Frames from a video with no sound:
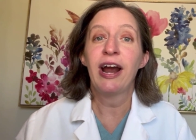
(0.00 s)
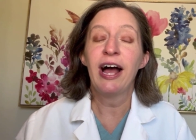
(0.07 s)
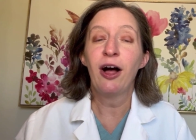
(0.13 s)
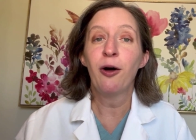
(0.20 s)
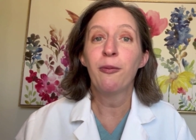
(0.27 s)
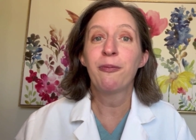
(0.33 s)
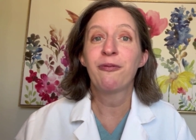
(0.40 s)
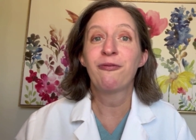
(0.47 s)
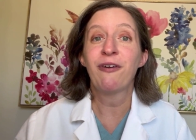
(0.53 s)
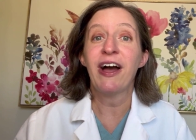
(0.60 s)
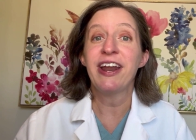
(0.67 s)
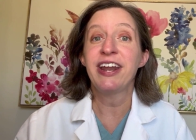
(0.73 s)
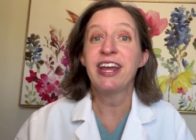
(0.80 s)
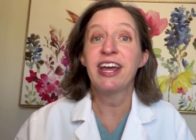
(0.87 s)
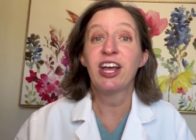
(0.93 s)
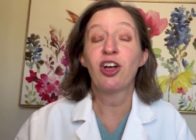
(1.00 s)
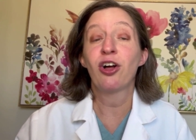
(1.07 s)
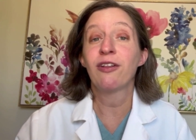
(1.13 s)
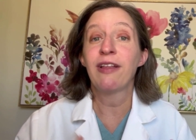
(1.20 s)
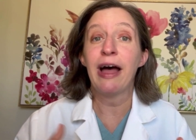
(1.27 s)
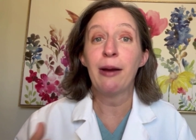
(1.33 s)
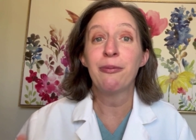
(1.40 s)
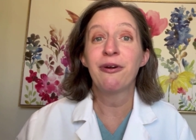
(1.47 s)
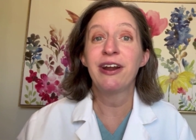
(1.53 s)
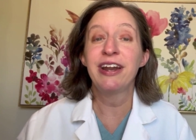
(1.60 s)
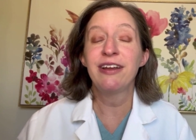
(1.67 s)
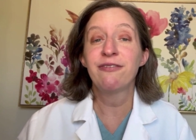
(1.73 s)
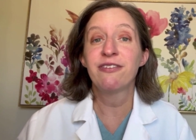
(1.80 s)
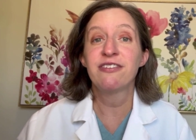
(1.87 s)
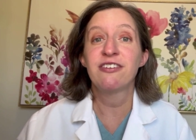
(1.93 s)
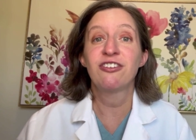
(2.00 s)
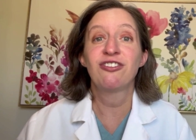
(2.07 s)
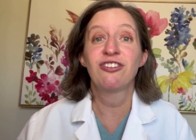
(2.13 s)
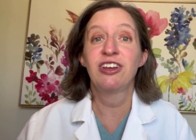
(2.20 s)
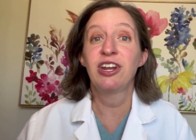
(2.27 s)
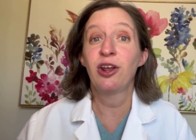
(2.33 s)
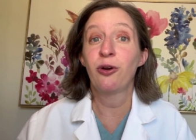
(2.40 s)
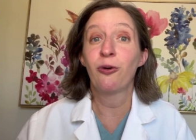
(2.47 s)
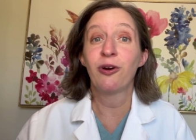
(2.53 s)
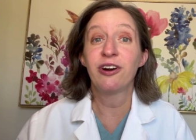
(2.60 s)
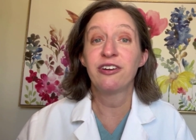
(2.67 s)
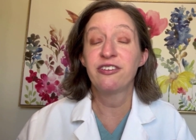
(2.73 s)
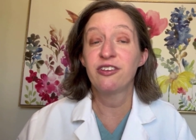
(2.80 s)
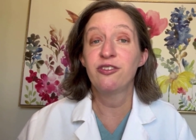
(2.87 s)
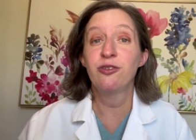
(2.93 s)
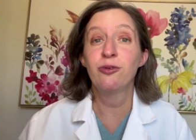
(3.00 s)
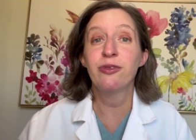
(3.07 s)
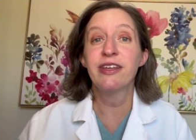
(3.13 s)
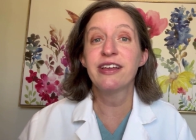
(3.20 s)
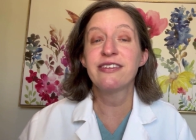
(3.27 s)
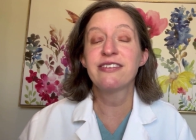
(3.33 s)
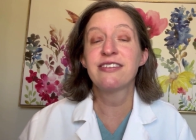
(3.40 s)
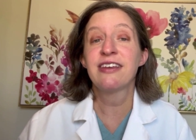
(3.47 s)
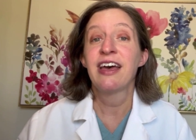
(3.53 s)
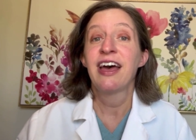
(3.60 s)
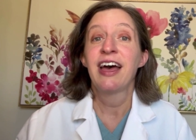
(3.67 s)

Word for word: help finding a collaborating physician in order to do this,